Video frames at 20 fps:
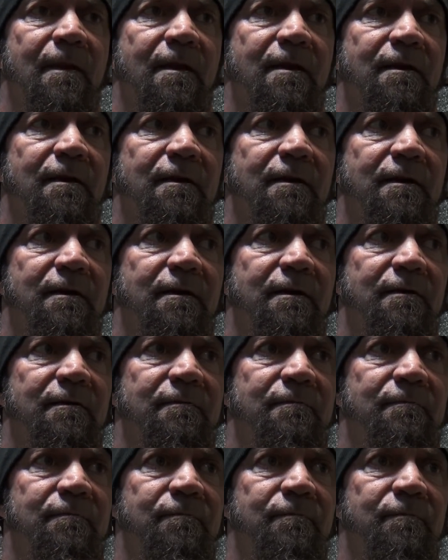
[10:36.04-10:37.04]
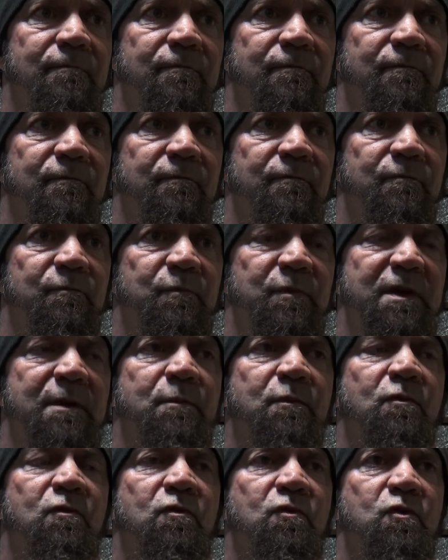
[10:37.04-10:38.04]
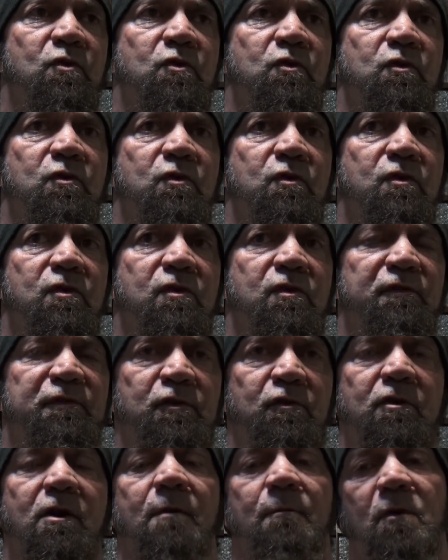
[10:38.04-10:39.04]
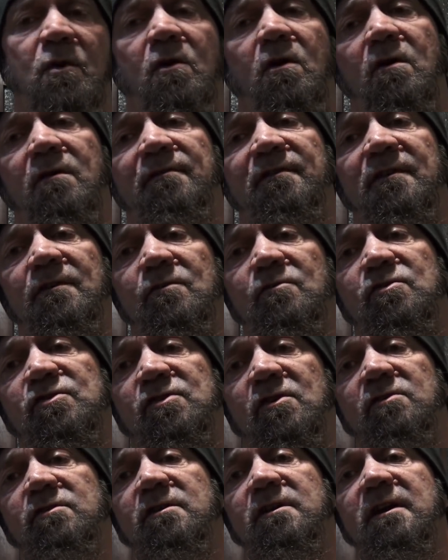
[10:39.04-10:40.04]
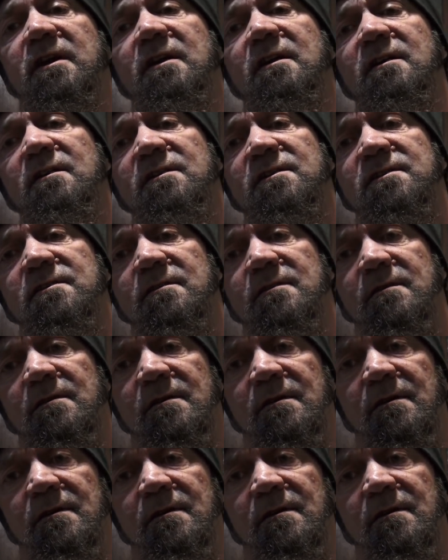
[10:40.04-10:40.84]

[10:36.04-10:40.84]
yeah, people, if you come off and lose all your gains,